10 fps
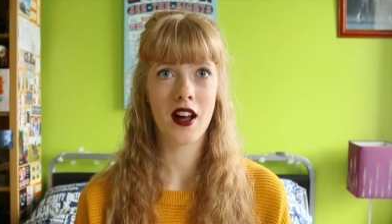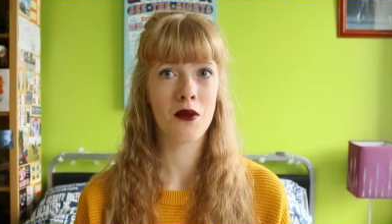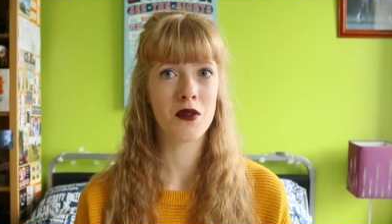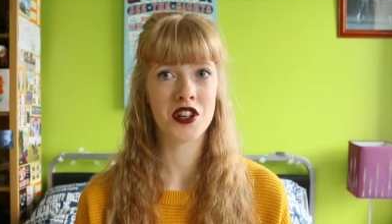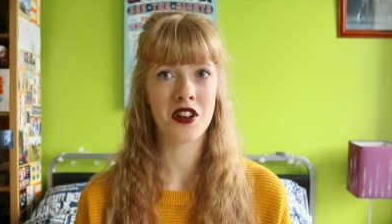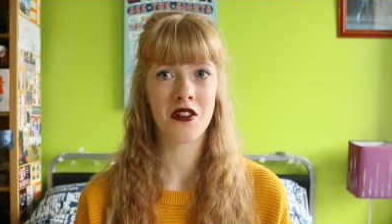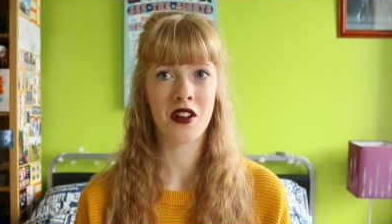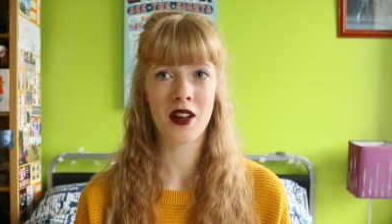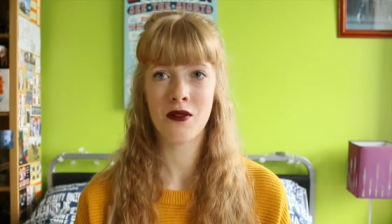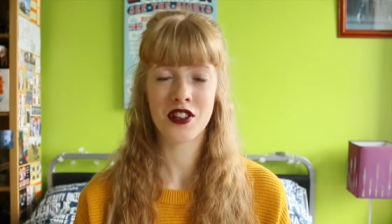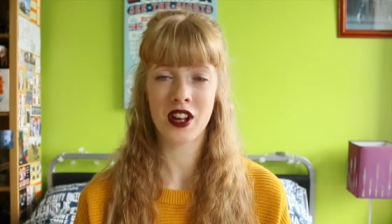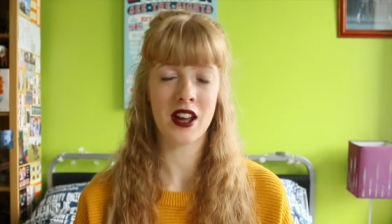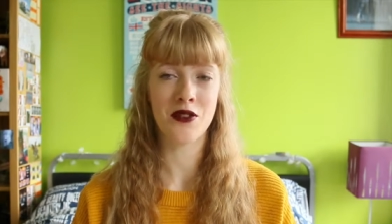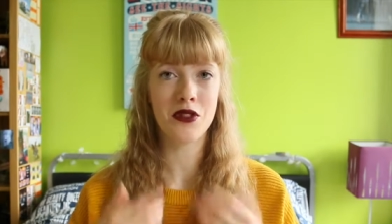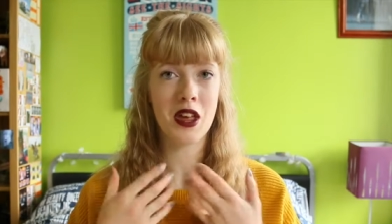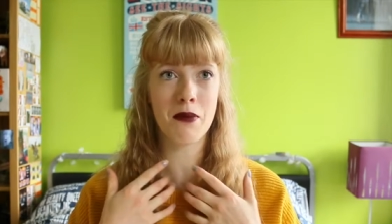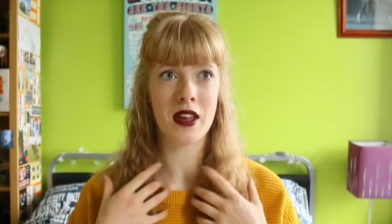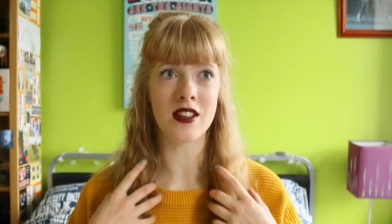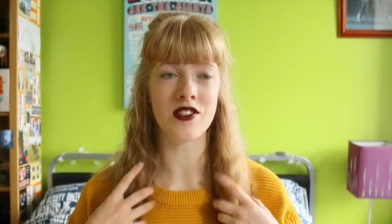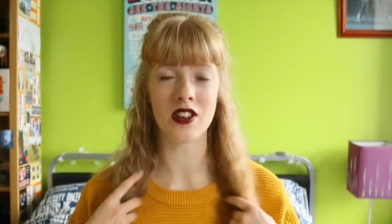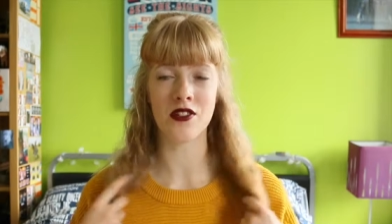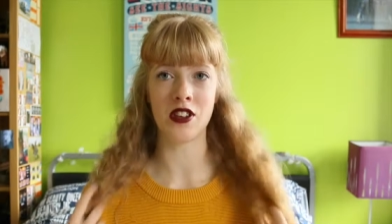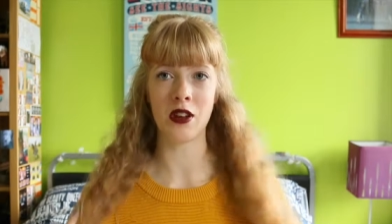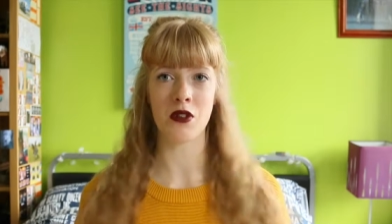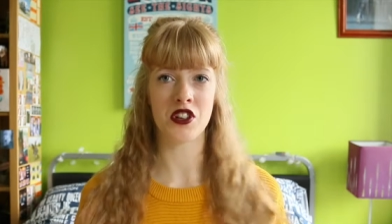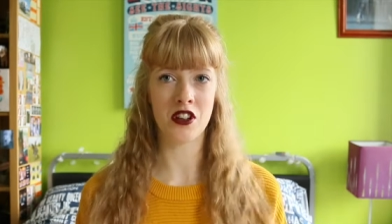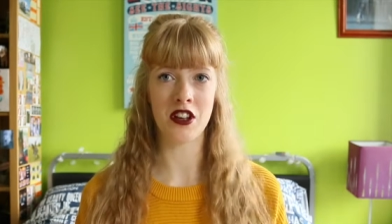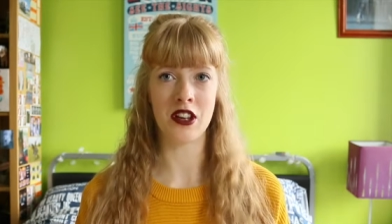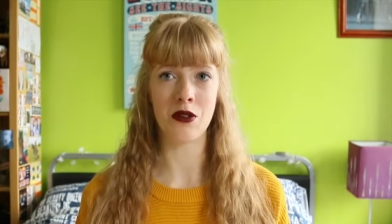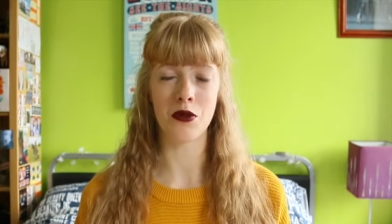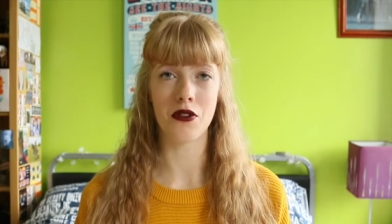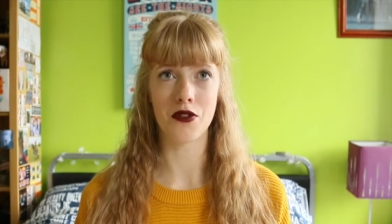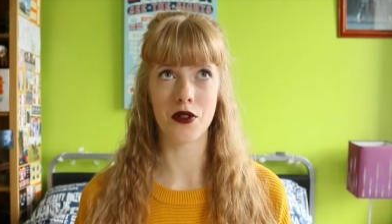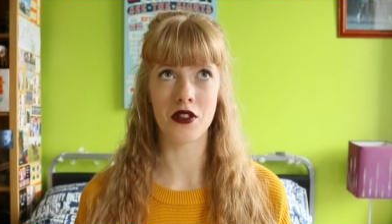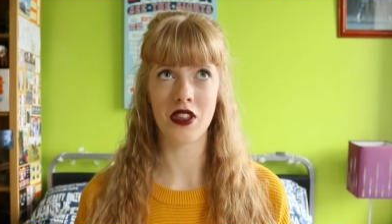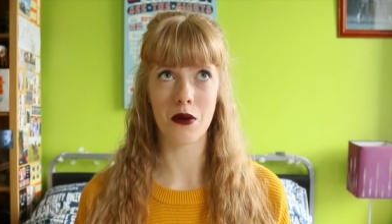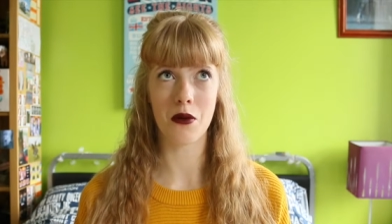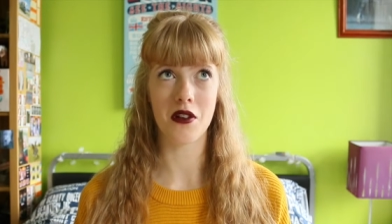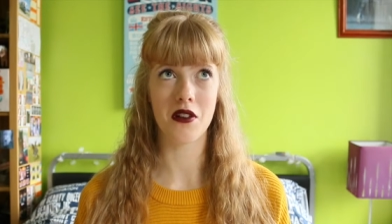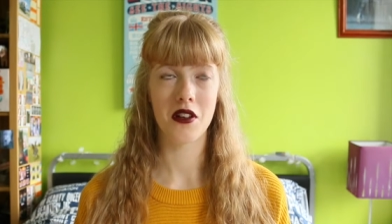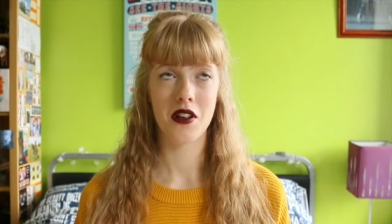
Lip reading: I wish I had all their baking skills, and I wish I could eat all the food that they were